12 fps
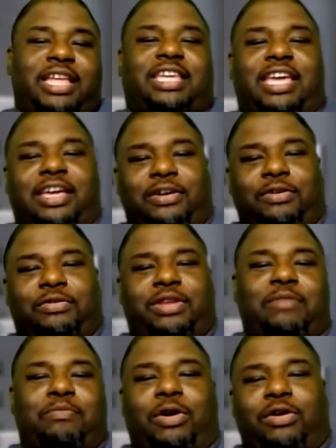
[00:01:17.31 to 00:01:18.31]
they
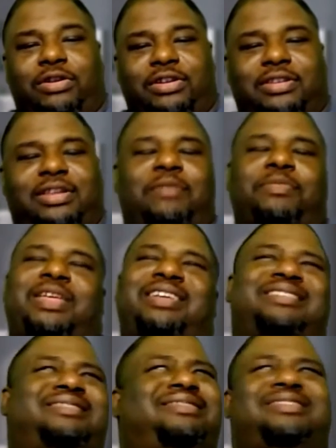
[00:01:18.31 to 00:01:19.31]
killed, they murdered. I'm
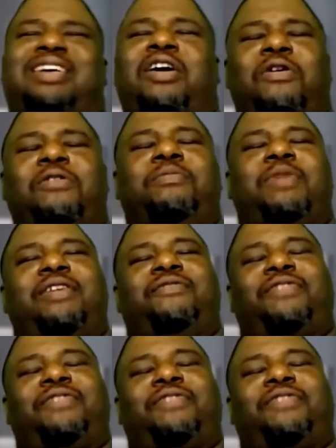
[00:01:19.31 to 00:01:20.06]
like, so